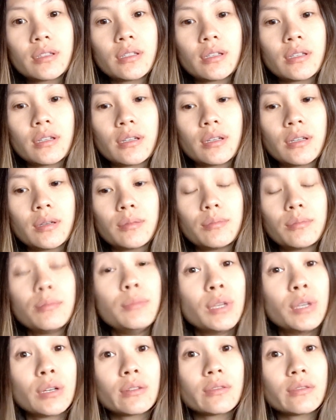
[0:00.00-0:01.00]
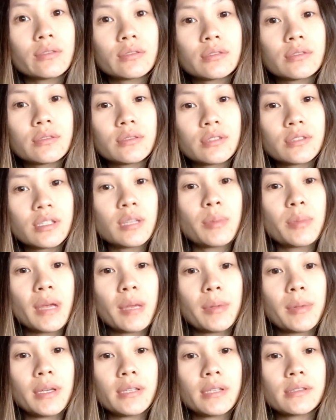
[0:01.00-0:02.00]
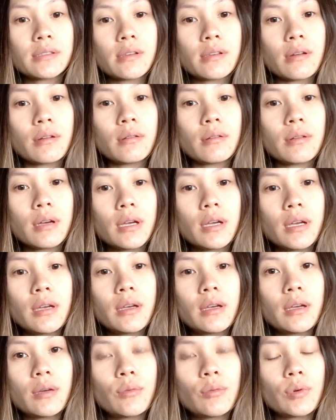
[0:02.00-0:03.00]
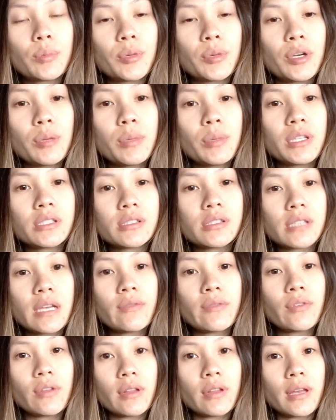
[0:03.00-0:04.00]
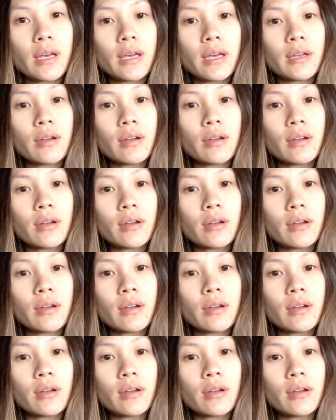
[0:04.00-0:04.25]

the milk to baby, so we're pretty much safe on that.